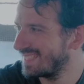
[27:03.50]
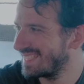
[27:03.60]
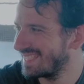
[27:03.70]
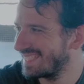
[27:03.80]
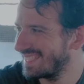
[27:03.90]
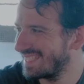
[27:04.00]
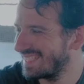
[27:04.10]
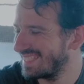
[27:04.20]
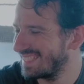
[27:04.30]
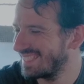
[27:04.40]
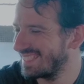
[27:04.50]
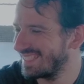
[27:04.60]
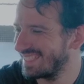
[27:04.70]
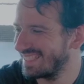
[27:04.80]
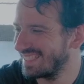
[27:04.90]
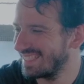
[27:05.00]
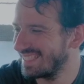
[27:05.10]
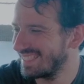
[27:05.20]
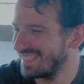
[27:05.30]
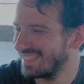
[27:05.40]

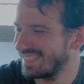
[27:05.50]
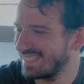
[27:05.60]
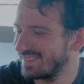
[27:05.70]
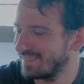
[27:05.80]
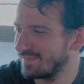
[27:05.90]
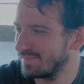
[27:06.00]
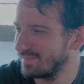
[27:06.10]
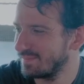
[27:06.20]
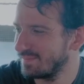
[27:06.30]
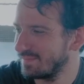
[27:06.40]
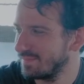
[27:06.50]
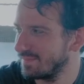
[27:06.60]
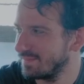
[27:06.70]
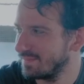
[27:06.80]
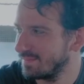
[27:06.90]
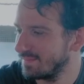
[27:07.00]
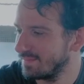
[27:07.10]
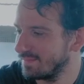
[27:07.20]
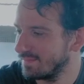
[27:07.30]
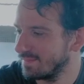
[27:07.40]

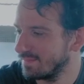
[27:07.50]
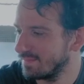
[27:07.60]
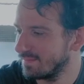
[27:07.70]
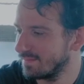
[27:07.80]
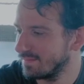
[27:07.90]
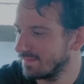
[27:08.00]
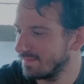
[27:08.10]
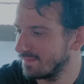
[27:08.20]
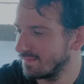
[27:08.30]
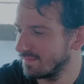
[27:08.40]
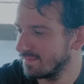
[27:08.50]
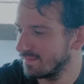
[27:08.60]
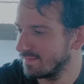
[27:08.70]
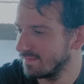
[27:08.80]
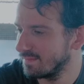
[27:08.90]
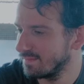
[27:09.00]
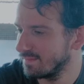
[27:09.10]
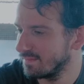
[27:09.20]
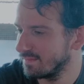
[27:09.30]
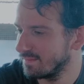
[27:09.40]

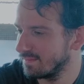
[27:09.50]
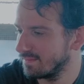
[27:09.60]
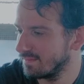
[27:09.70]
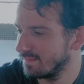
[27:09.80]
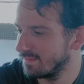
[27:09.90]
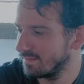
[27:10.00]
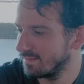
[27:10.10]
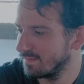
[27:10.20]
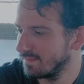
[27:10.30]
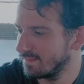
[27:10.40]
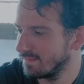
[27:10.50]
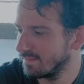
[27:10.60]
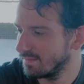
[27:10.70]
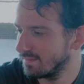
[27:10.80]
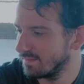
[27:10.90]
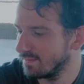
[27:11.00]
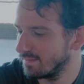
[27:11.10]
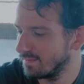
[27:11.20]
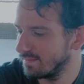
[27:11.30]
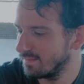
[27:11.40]
[no speech]